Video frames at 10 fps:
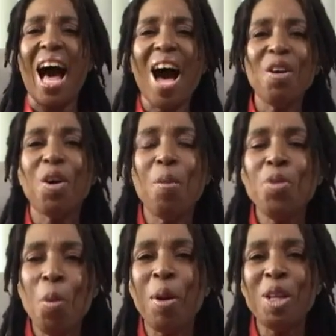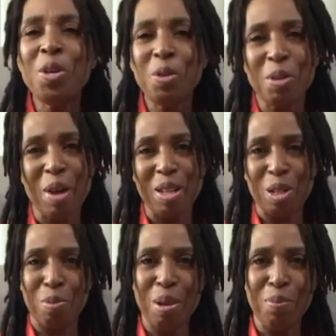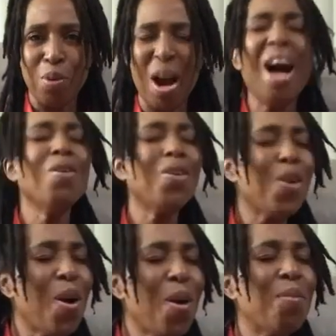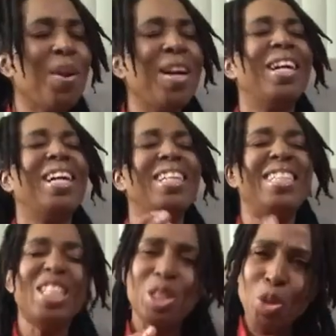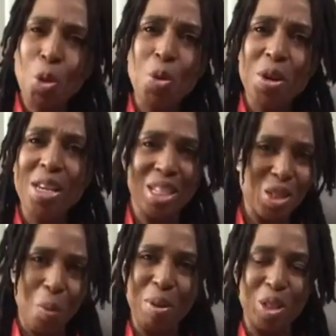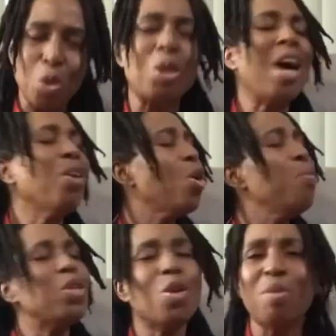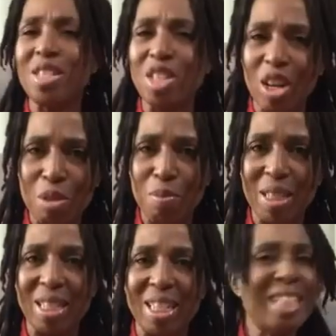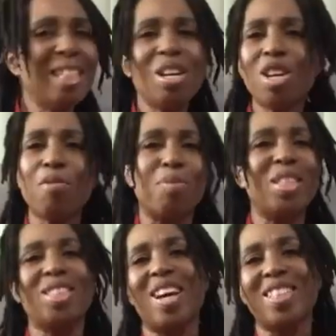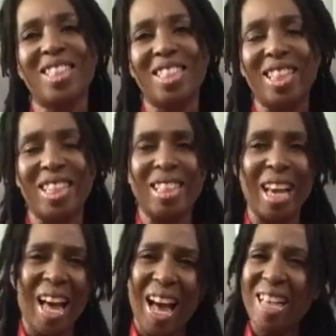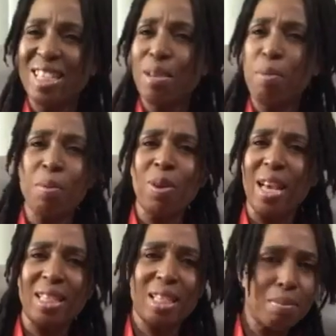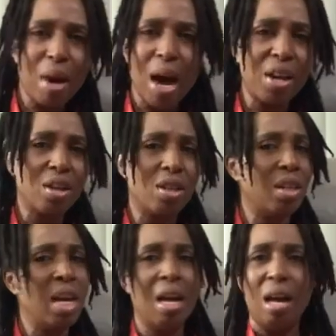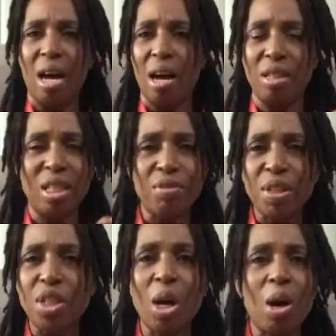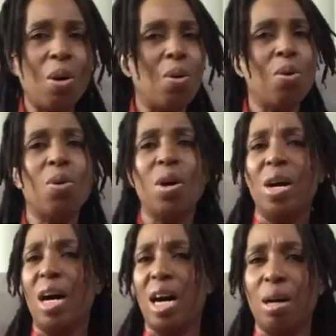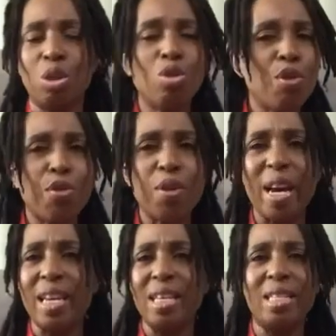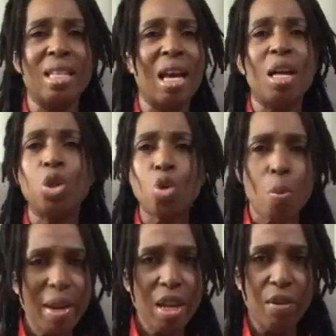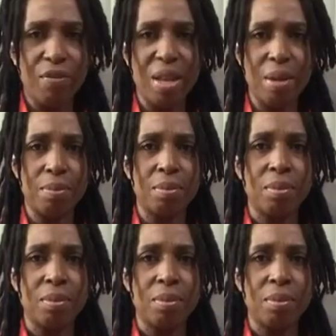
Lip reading: How come nobody knows about these people? How come this story is not being told? How come it's not being documented? I see a lot of big stars these days. I see people like T. Meyer, Davido, Two-Face, so many of them.